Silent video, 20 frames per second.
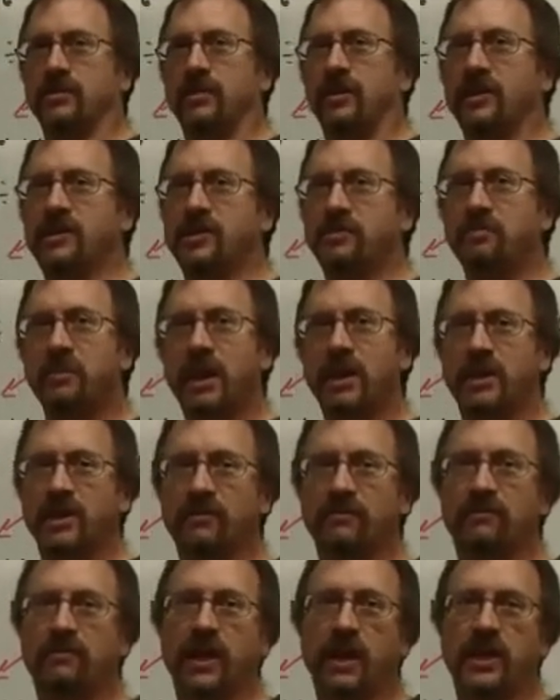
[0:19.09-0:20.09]
as a method
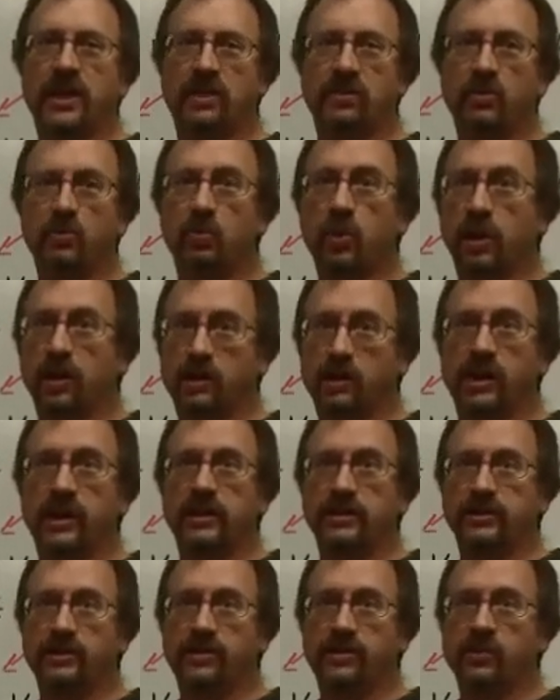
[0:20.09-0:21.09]
of finding out what our
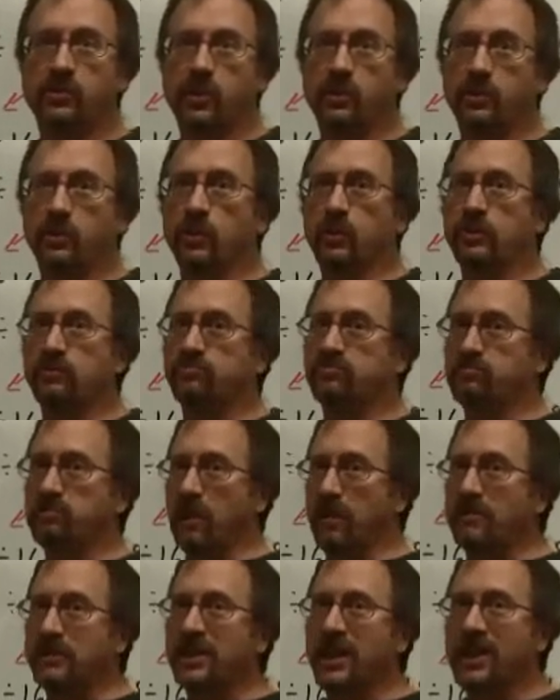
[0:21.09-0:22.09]
answer is when we're going
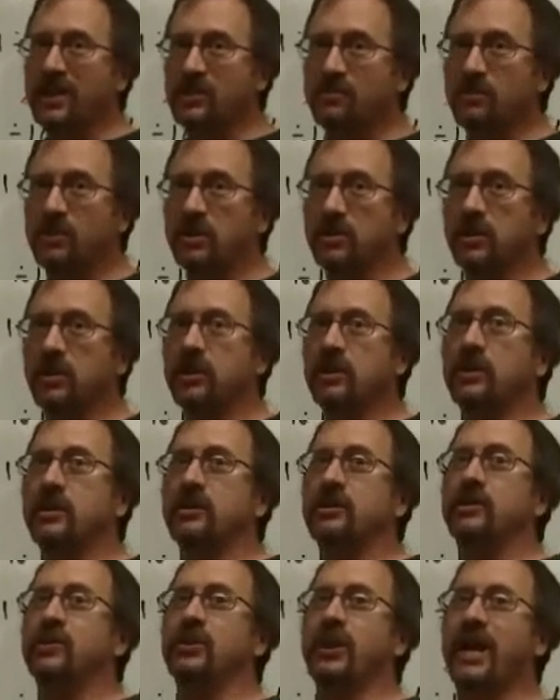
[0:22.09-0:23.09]
from decimal
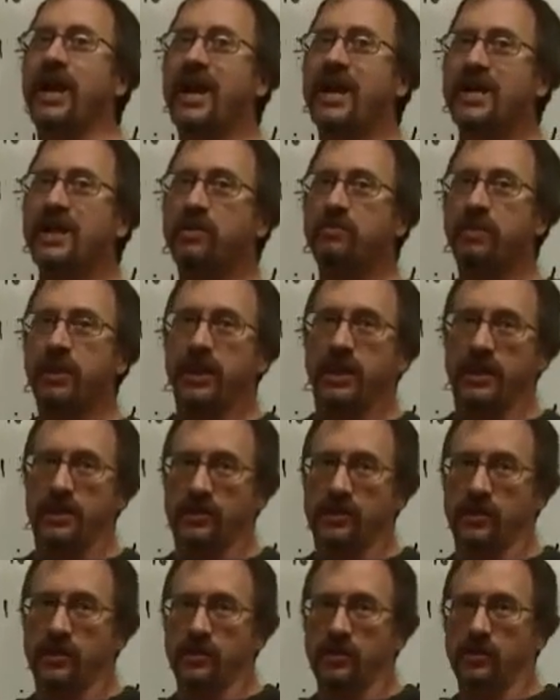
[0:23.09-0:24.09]
to any
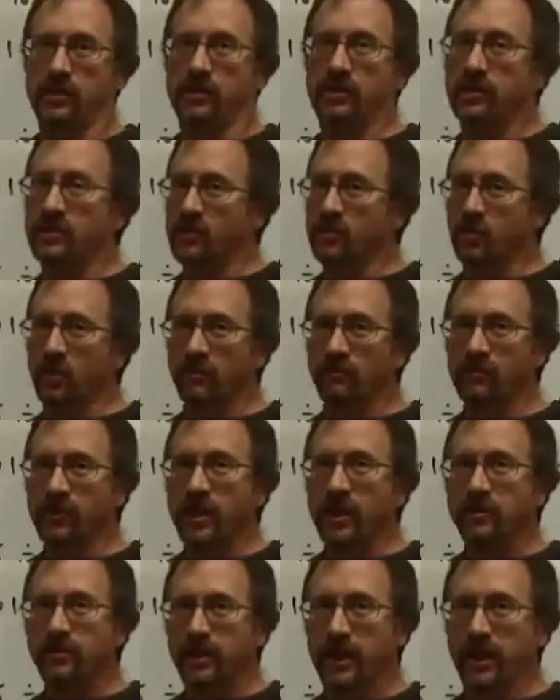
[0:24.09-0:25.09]
base. So this will work for
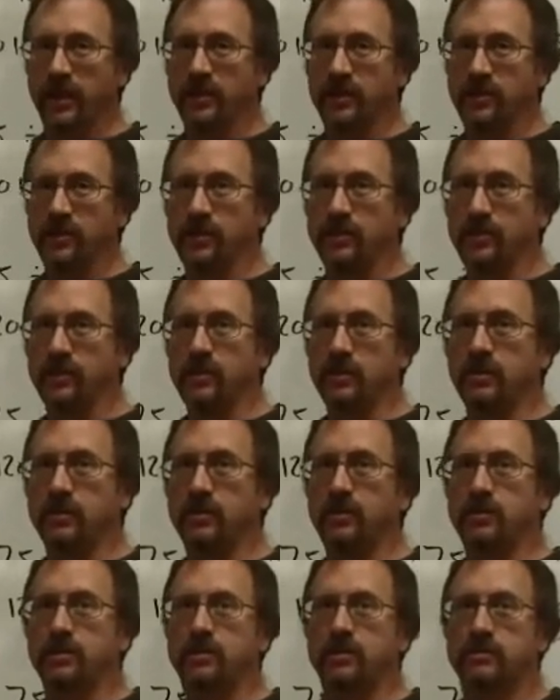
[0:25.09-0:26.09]
any base.
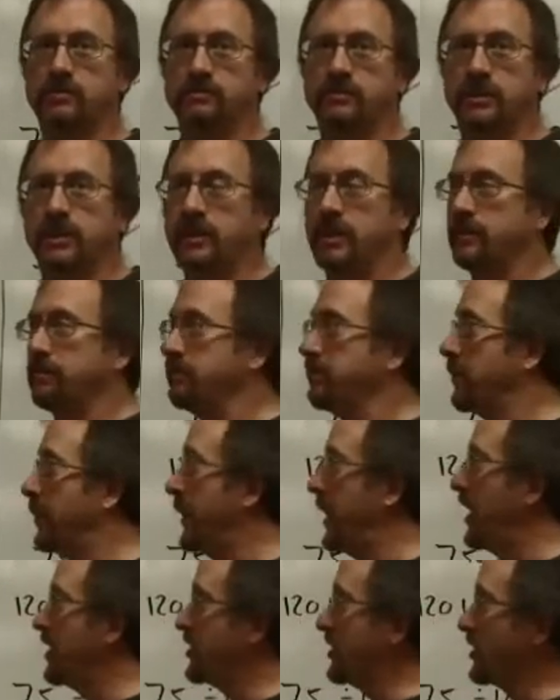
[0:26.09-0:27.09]
Okay.
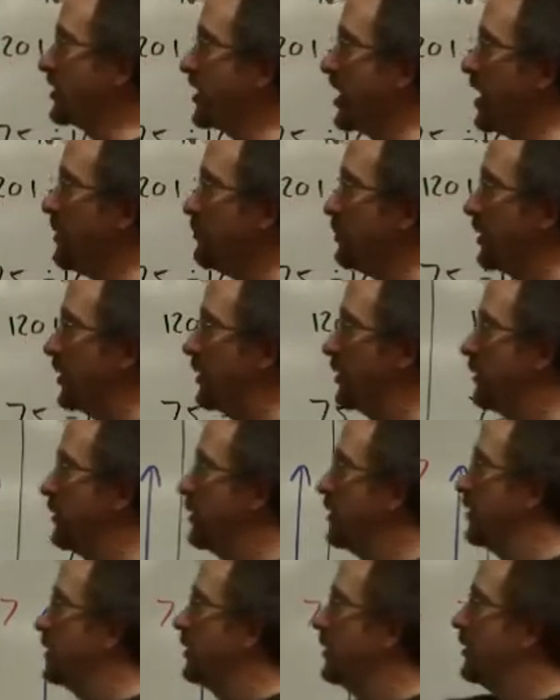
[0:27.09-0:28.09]
As an example,
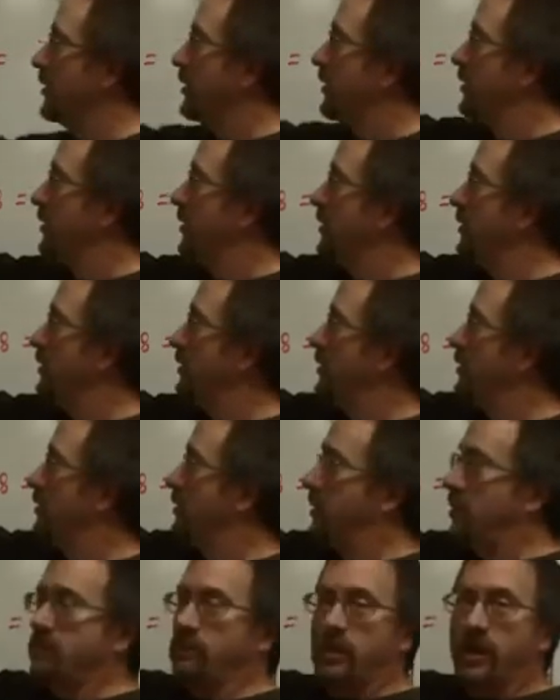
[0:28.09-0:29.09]

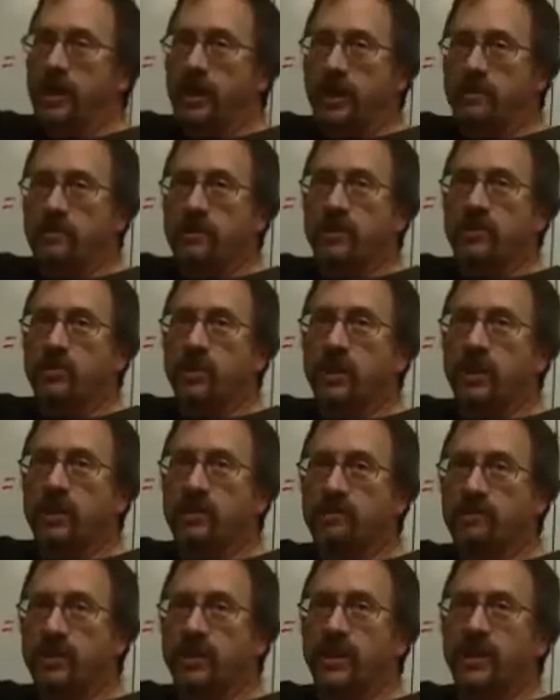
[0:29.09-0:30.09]
the number
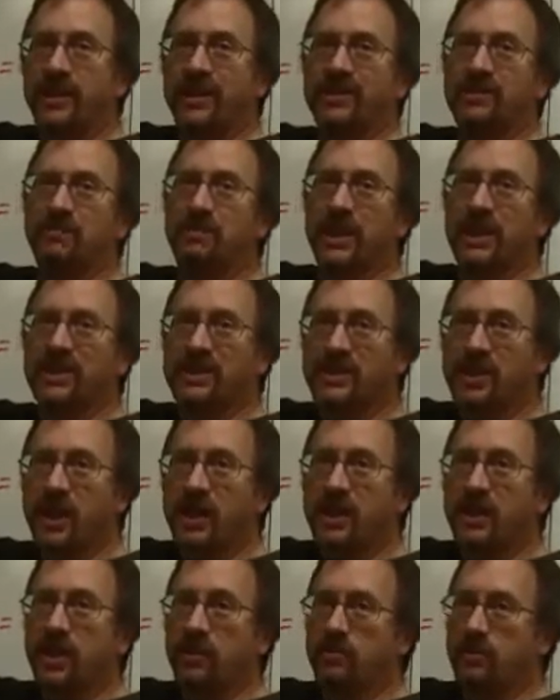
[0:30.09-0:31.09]
823 is a base
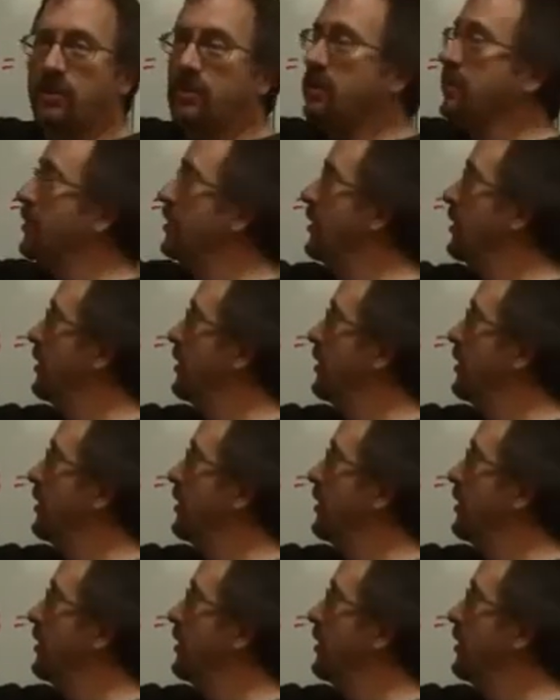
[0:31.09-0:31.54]
10 number.